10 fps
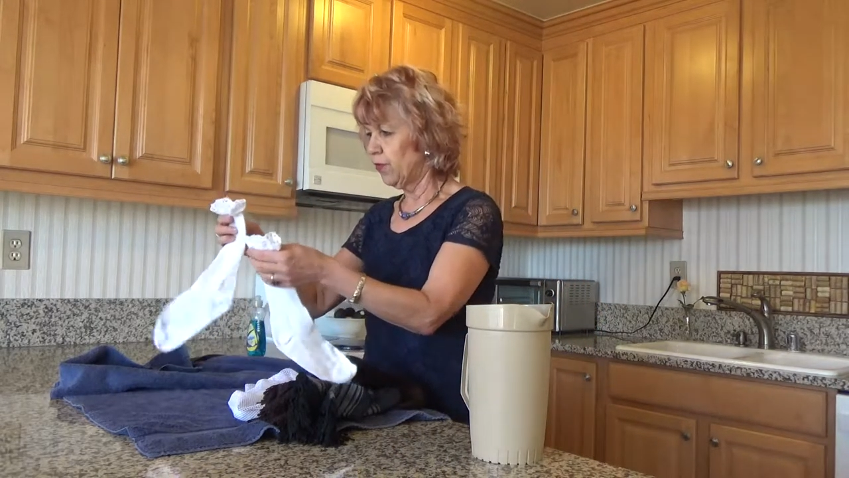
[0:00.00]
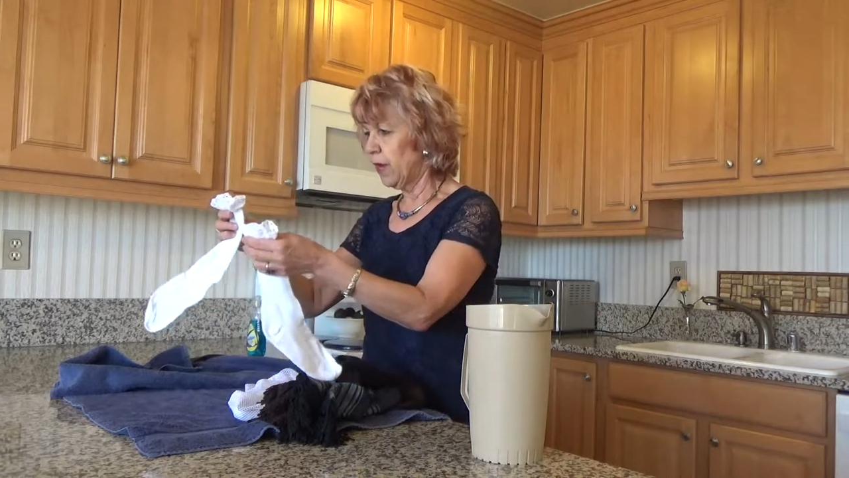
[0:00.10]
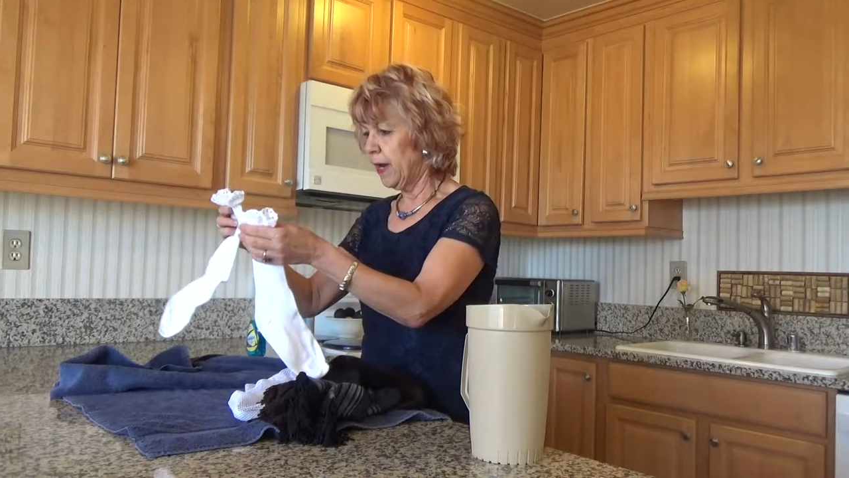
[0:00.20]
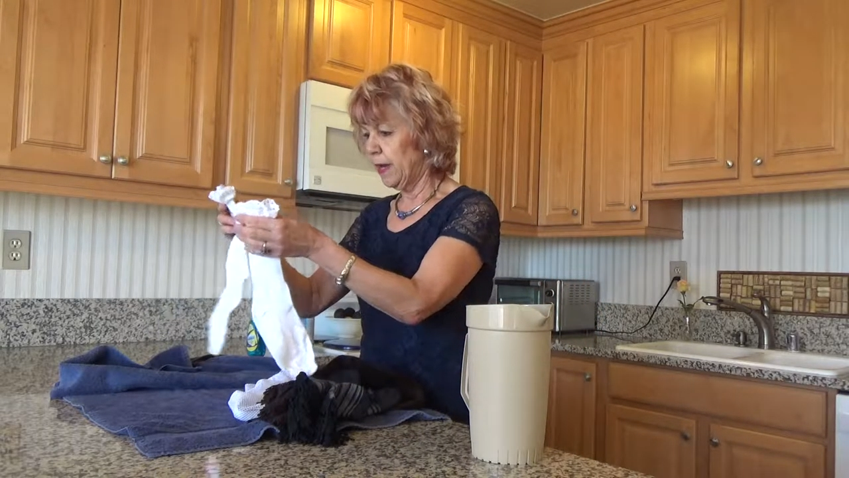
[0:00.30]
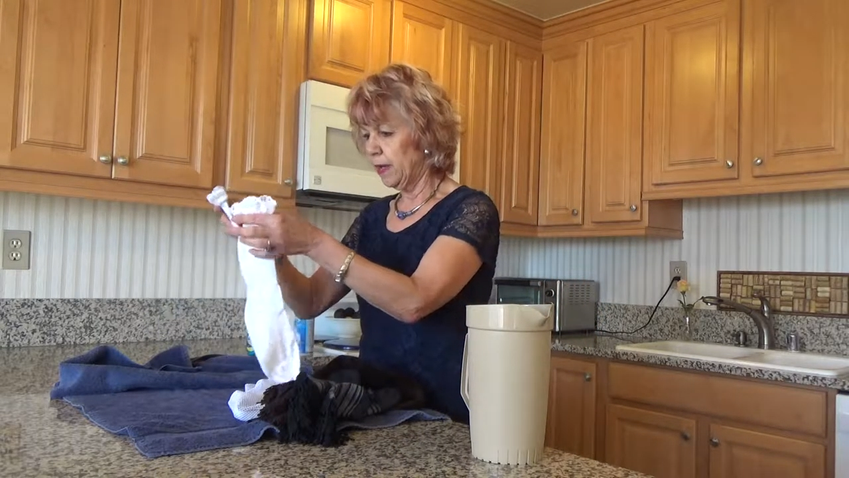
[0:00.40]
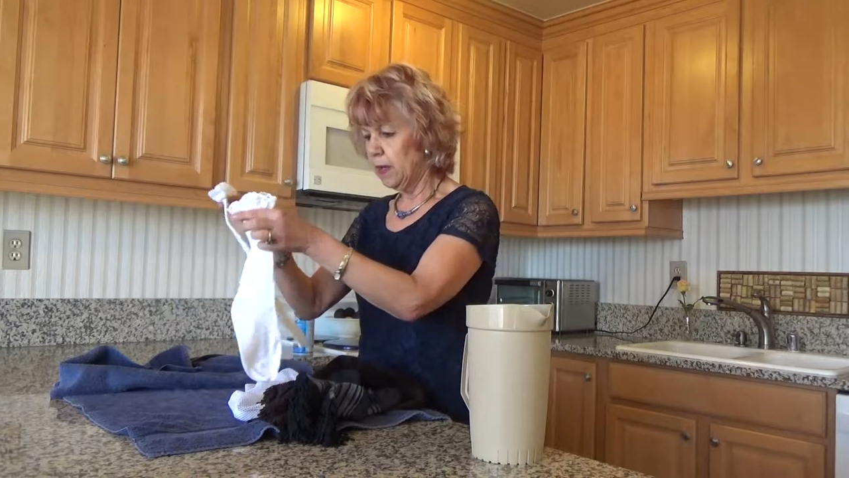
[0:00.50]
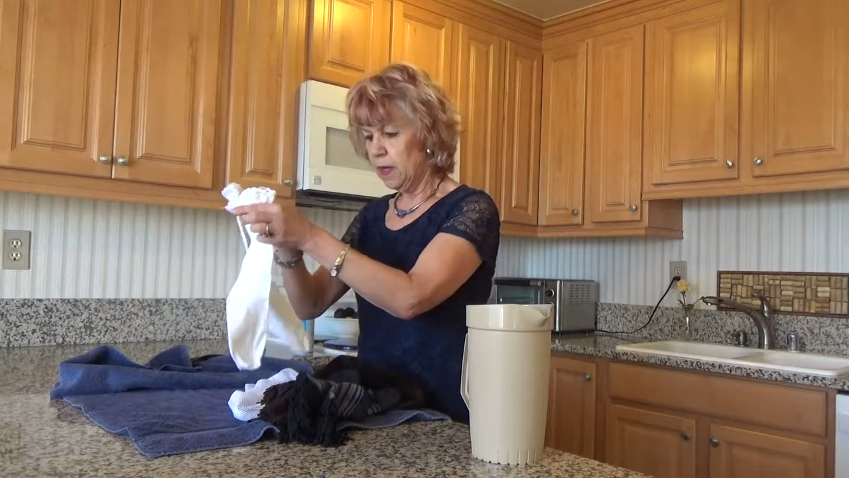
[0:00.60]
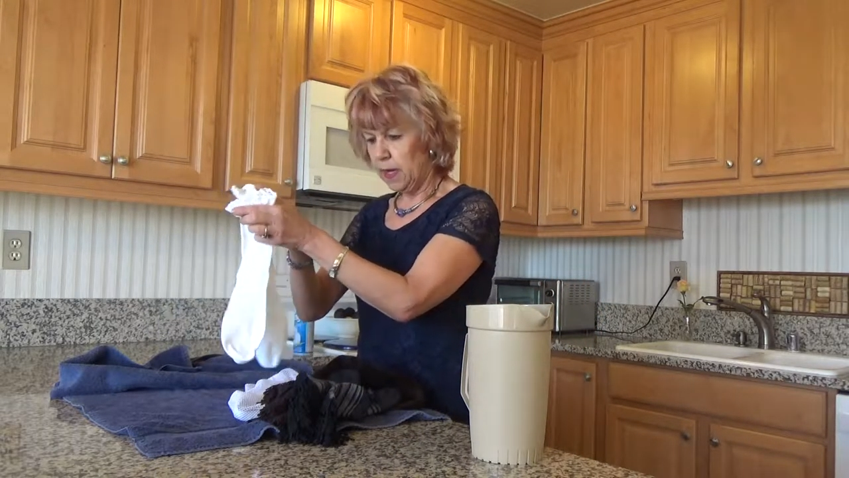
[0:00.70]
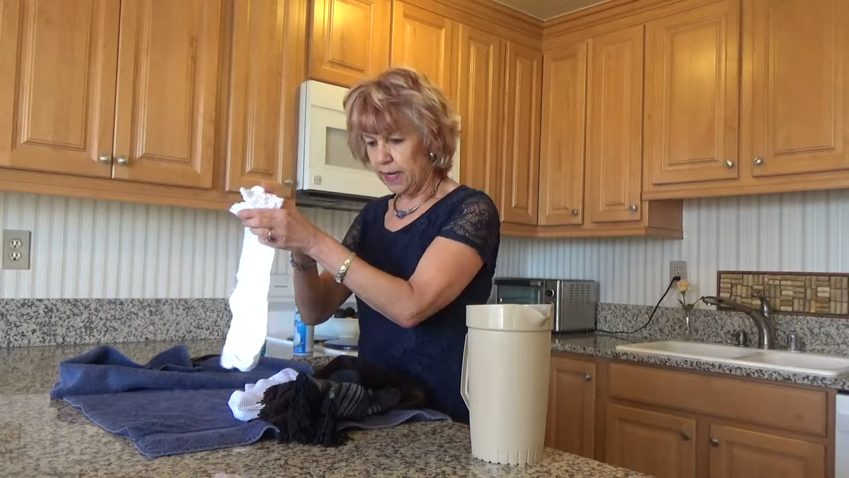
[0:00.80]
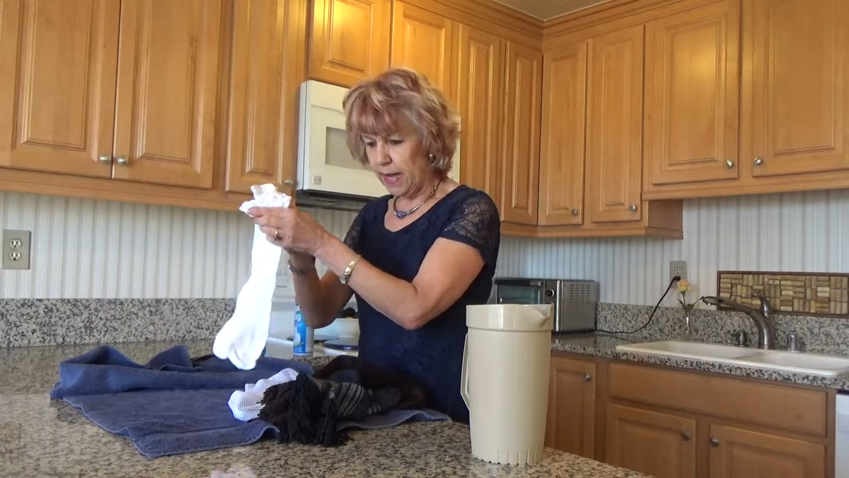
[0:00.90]
dry
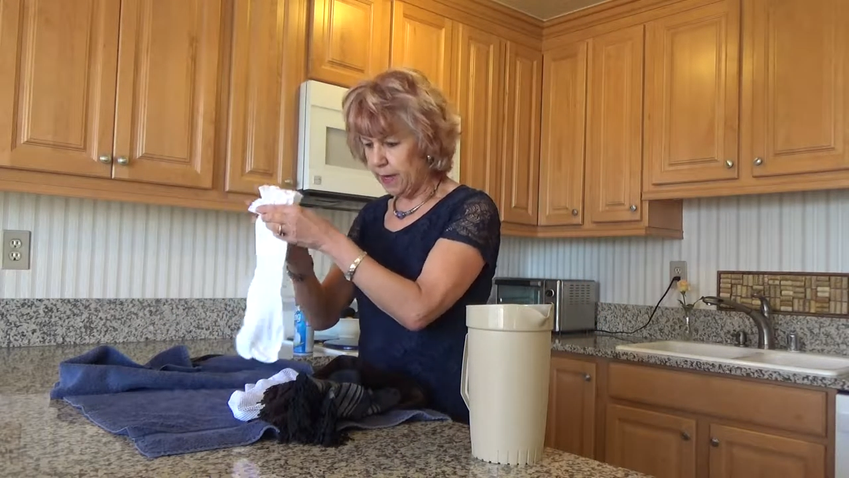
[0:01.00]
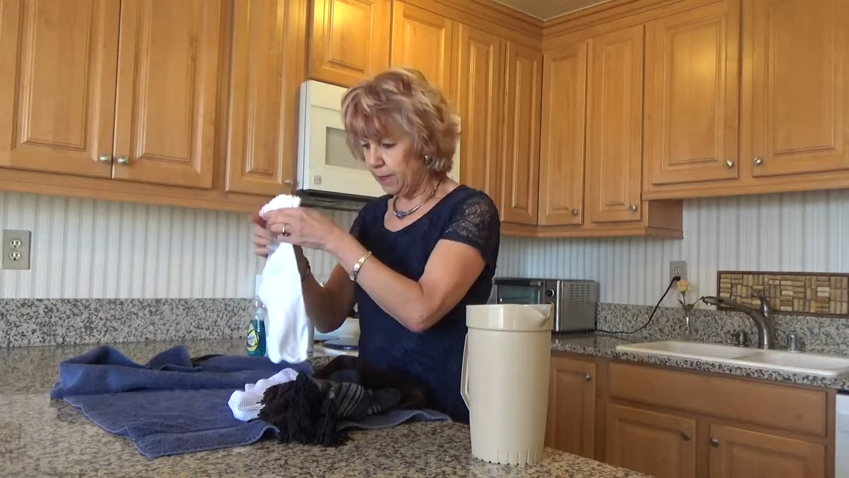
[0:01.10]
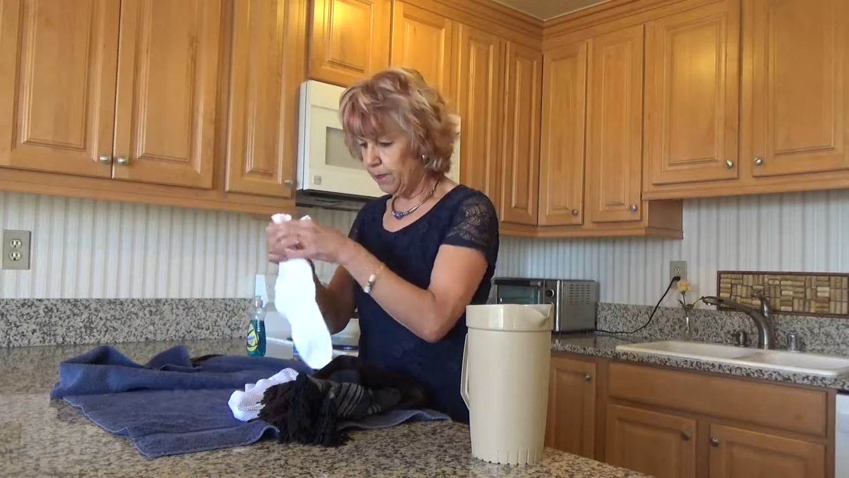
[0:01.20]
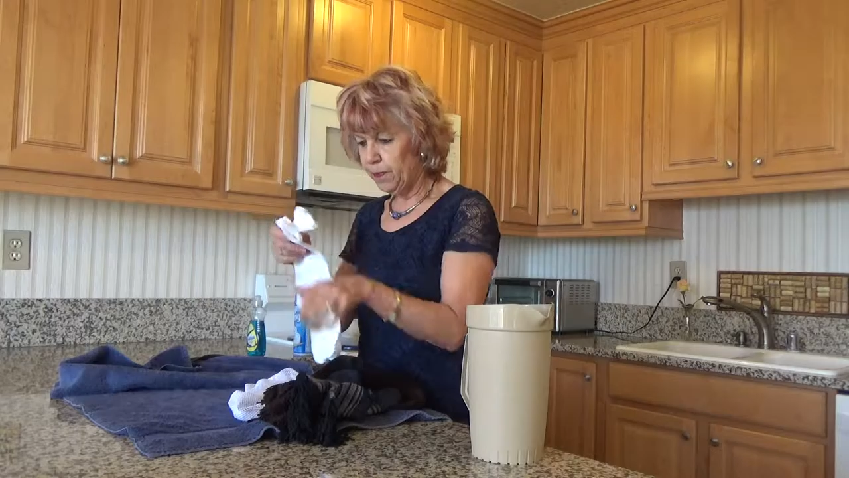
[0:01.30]
again.